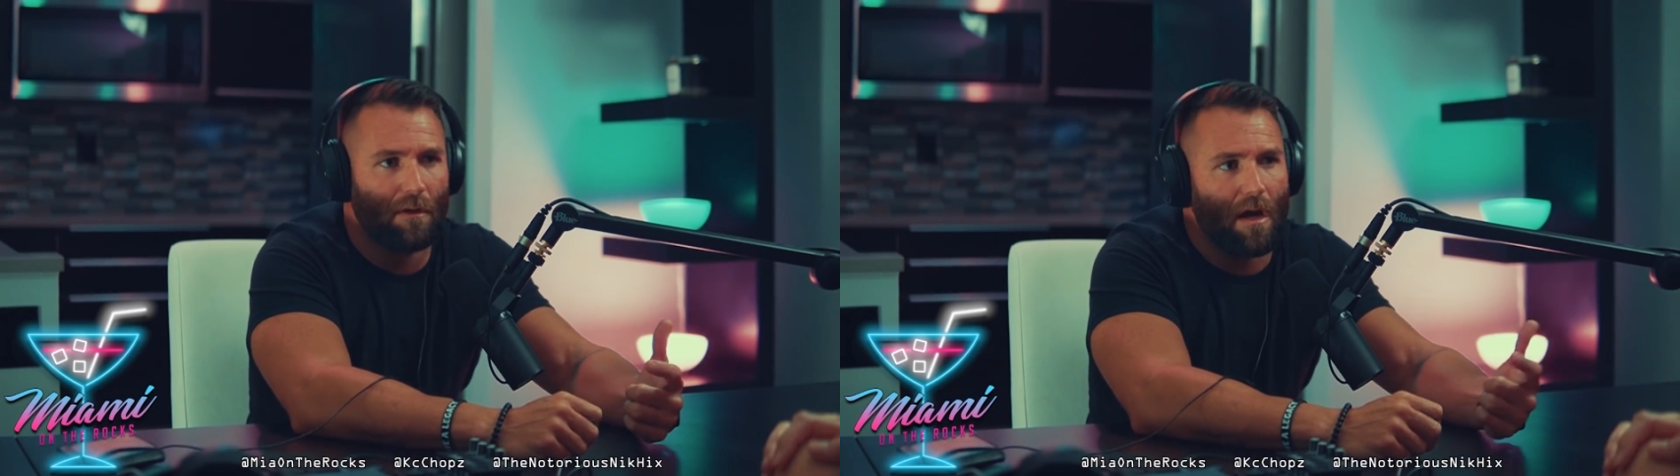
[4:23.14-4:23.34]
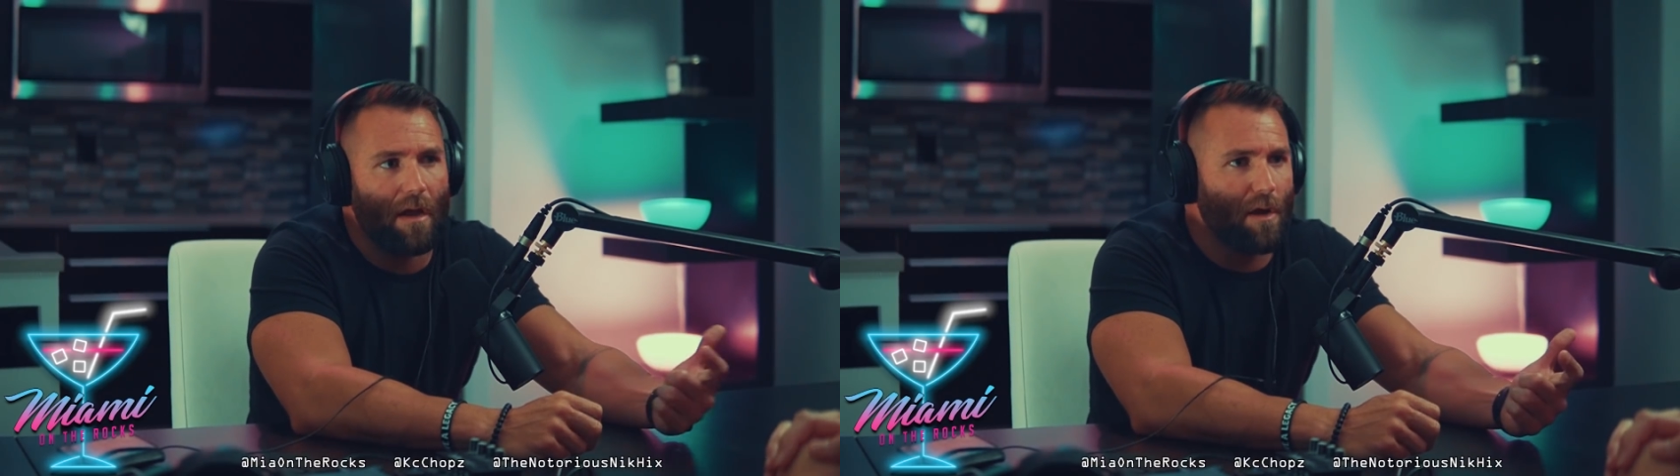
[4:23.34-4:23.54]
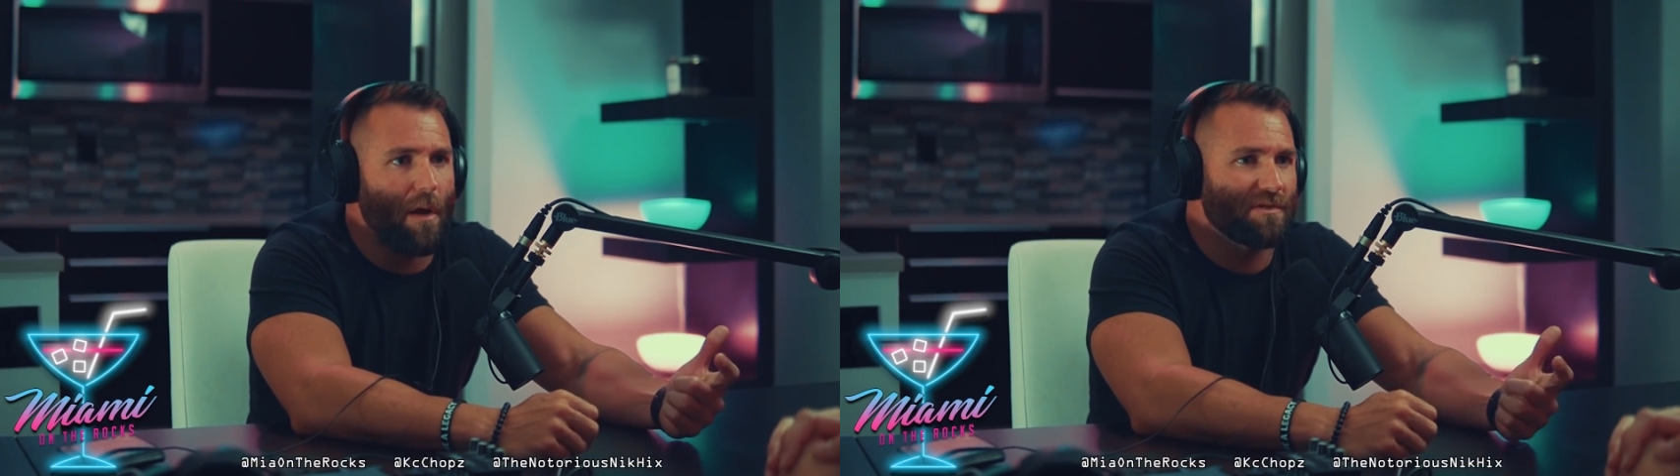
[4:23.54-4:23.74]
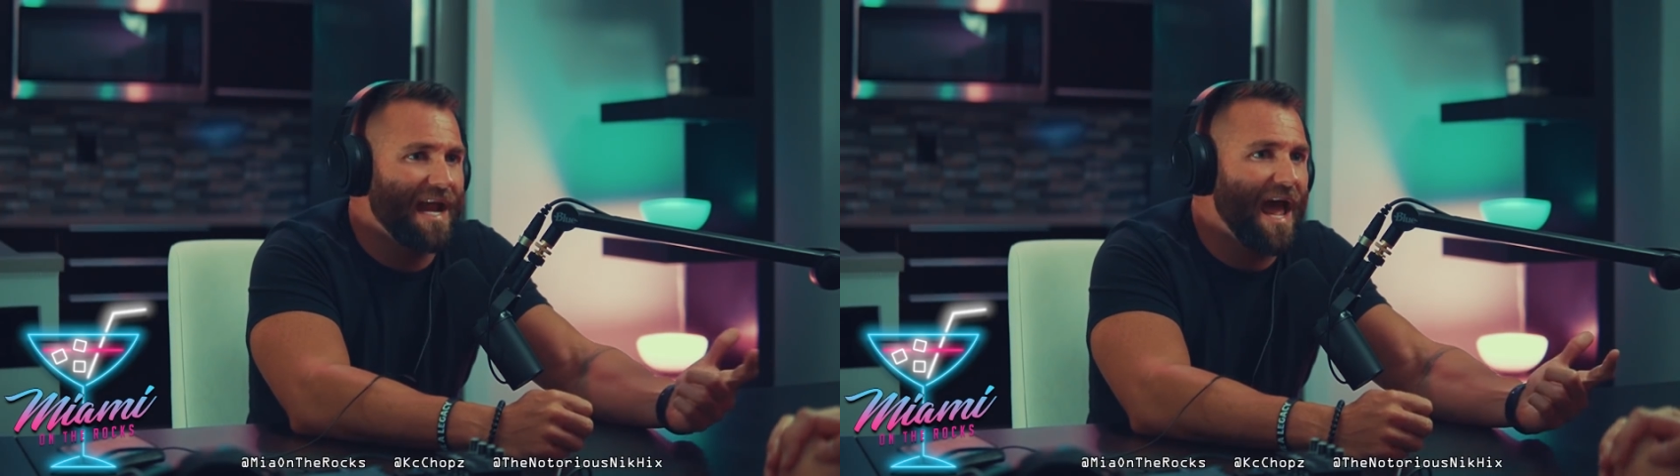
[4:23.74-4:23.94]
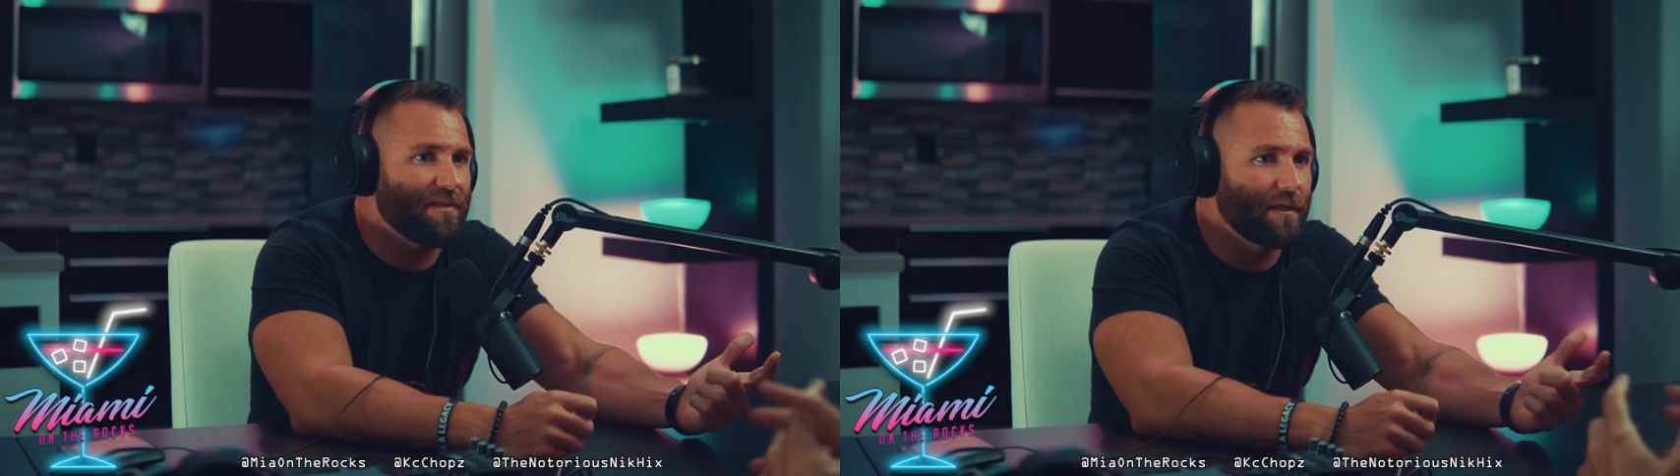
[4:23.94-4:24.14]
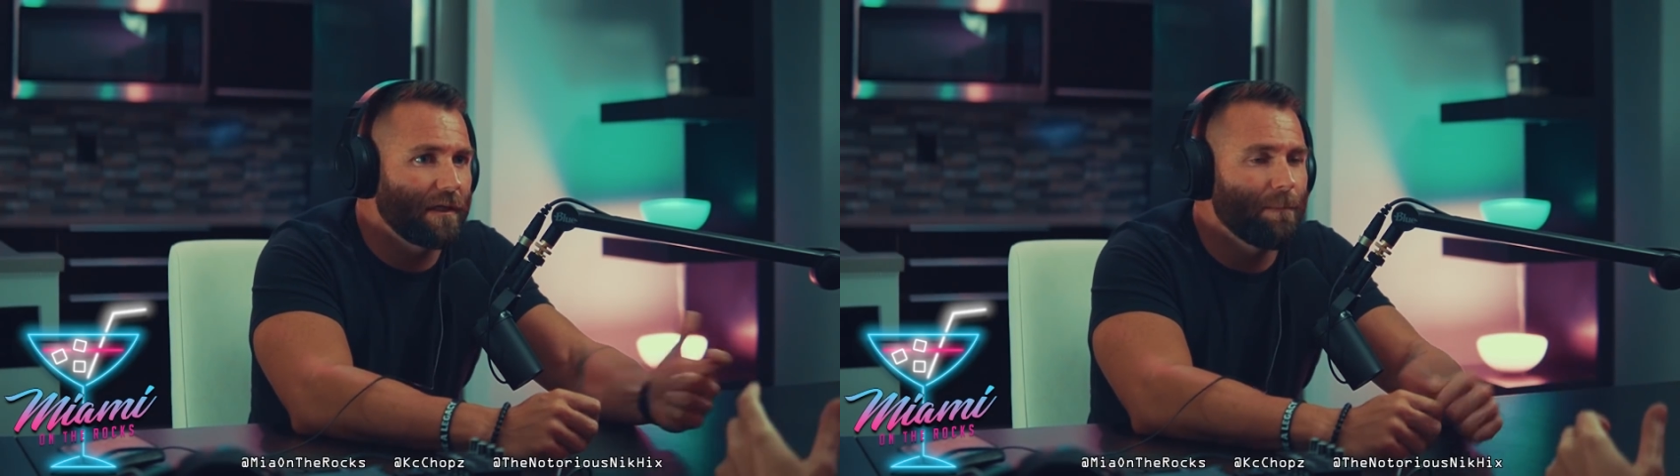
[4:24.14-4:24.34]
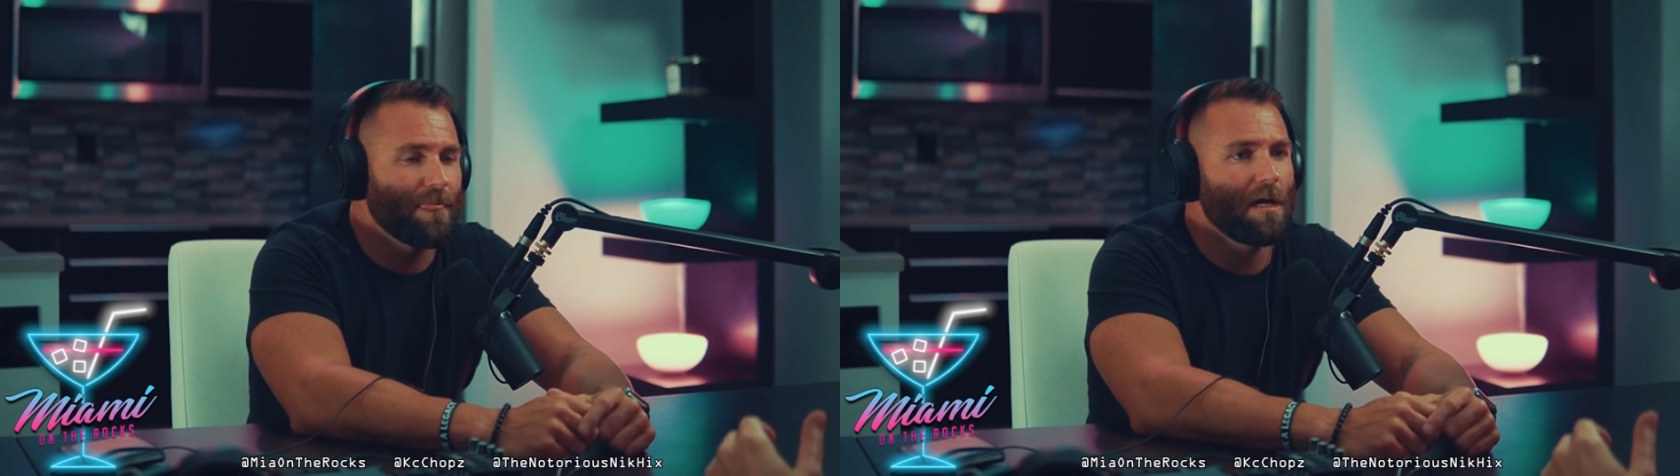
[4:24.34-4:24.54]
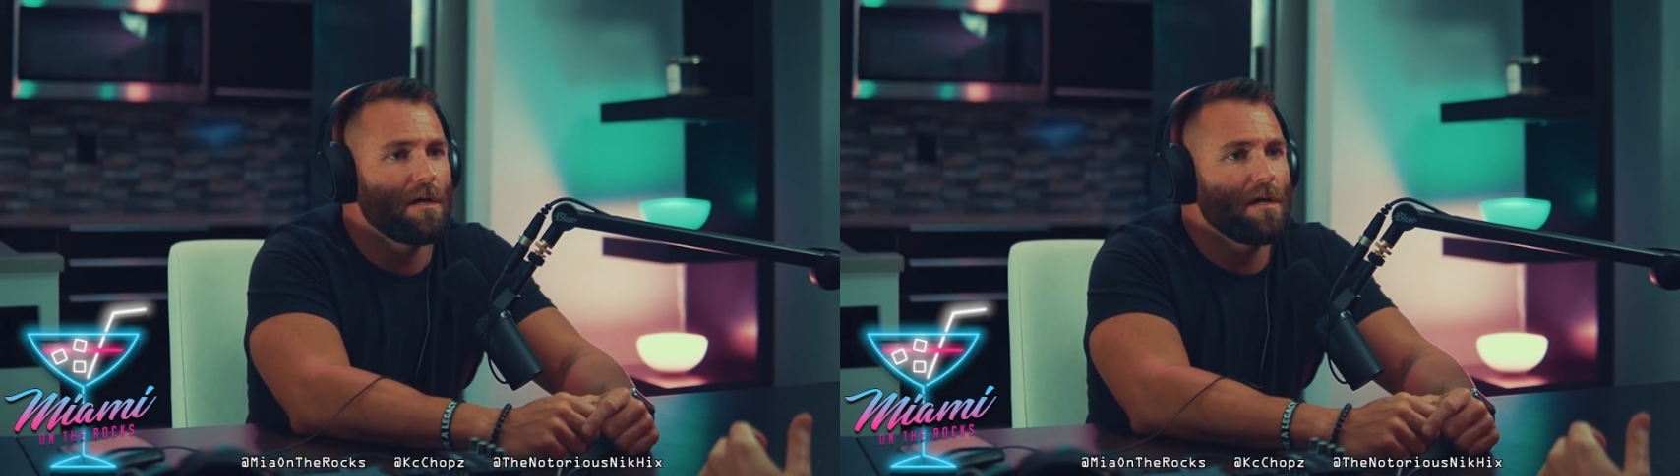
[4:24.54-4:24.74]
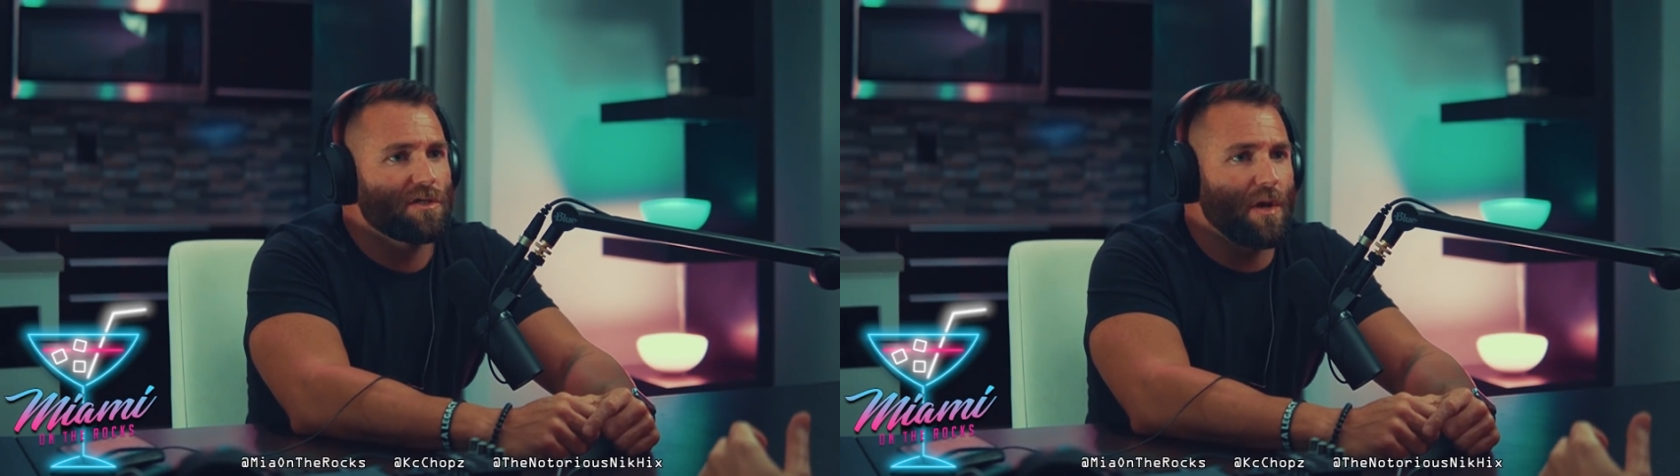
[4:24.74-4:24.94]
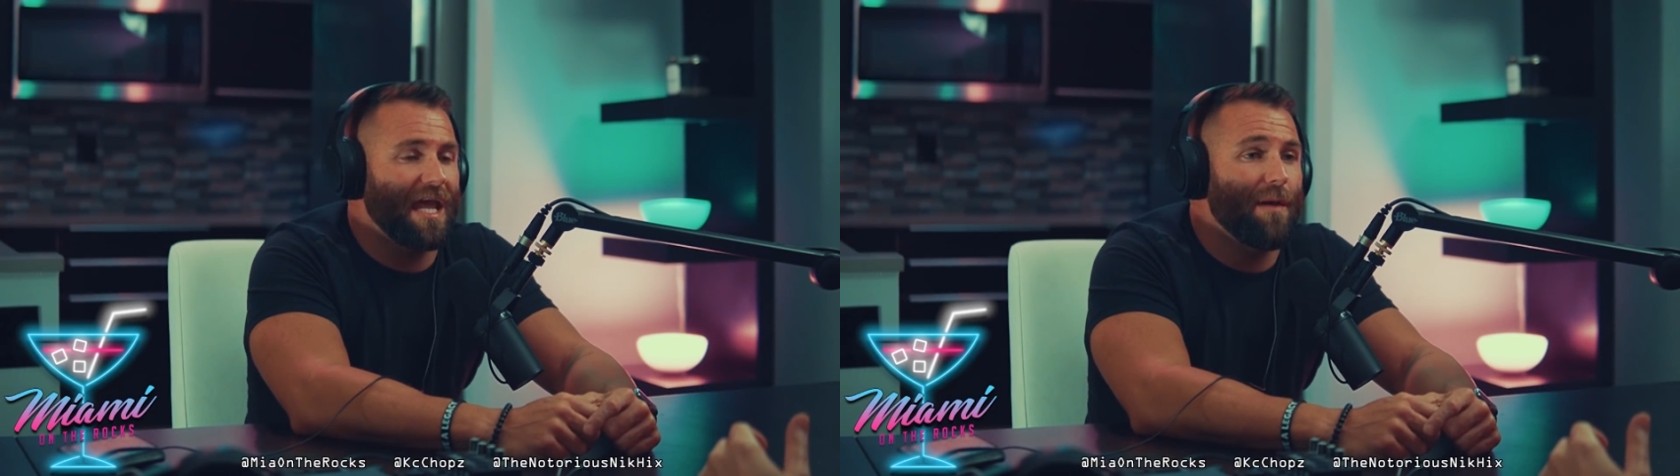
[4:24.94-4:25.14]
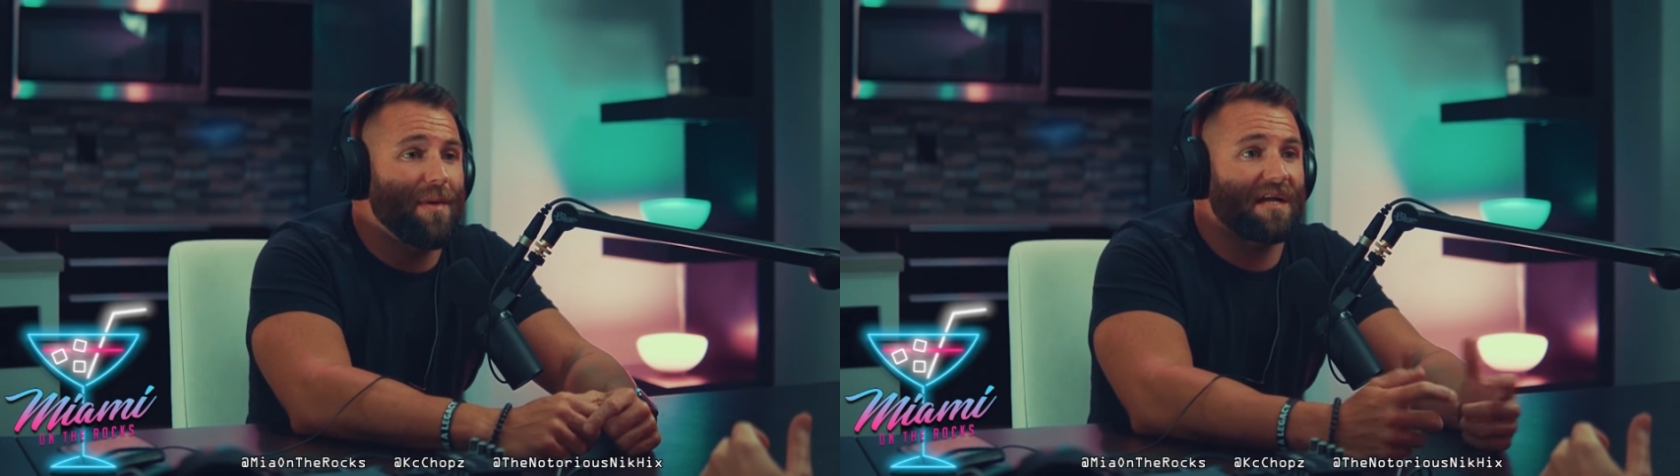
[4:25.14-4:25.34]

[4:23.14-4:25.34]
I was an athlete. So I came